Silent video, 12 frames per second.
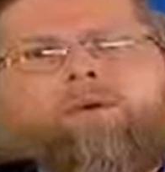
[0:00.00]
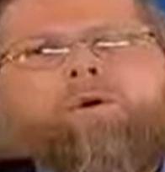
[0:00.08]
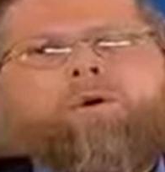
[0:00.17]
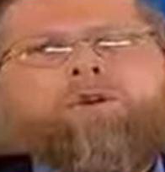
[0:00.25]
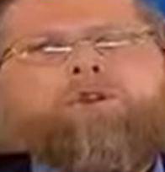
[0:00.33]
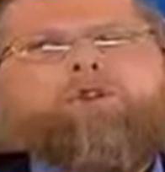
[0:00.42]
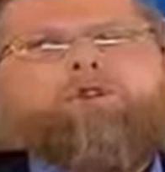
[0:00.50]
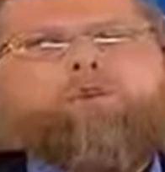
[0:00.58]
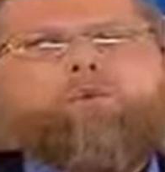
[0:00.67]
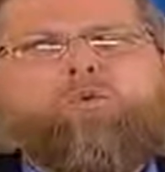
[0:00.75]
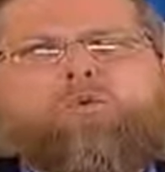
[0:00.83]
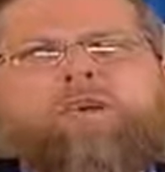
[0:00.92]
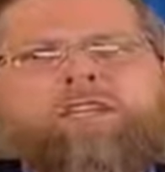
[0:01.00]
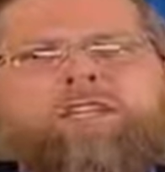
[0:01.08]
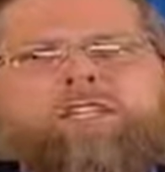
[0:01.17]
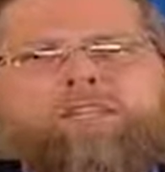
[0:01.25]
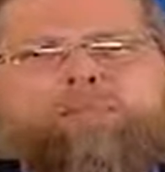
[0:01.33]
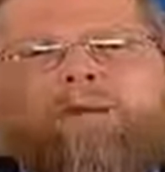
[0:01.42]
or go
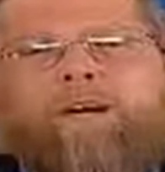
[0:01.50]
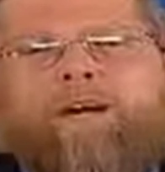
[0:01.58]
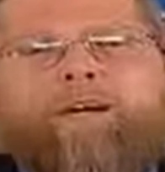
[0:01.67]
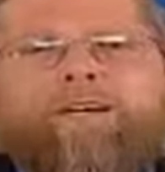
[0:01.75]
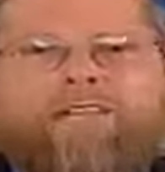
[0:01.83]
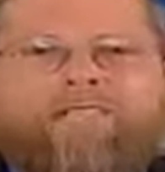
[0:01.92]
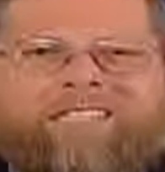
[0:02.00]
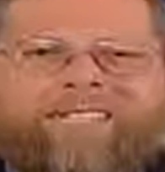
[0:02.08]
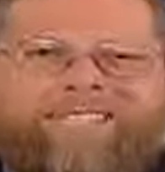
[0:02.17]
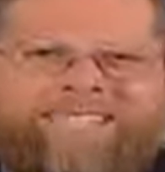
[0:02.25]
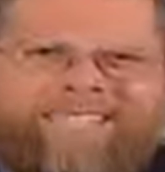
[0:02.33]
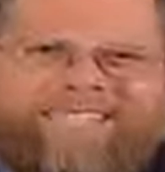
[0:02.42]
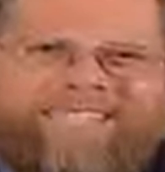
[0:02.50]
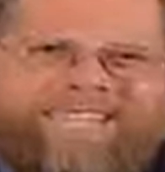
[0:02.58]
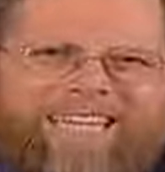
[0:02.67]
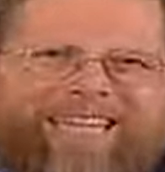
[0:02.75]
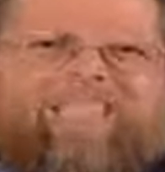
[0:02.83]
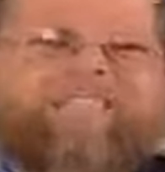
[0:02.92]
directly to paradise this
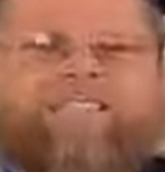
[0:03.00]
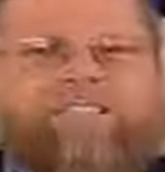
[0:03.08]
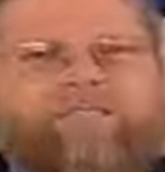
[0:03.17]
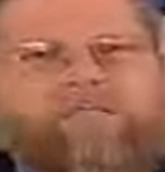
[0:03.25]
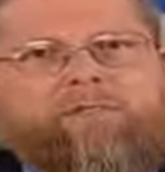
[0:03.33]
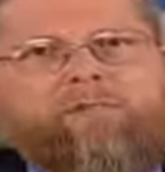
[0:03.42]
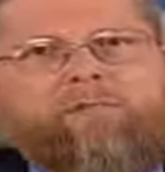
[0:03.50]
instant?